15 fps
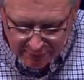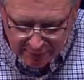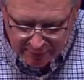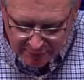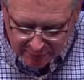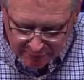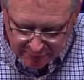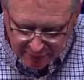
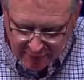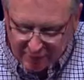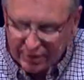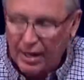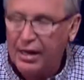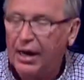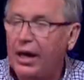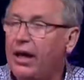Anthean,
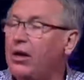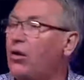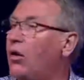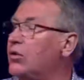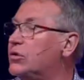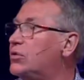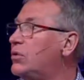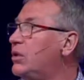and
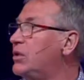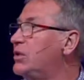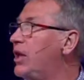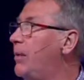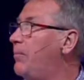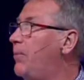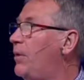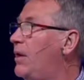also a
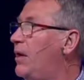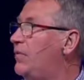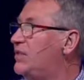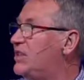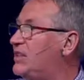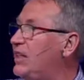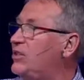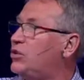temple of
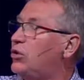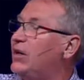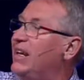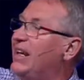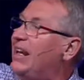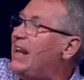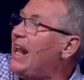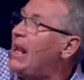Caesar.
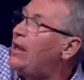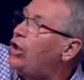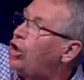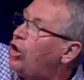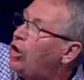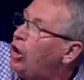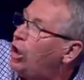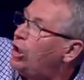It had a
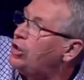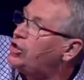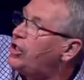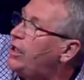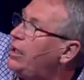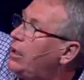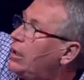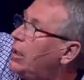large
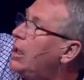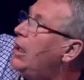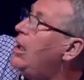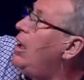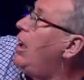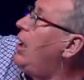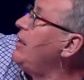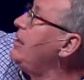hill
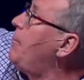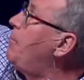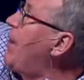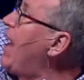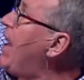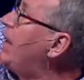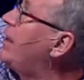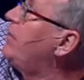on the
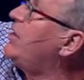back of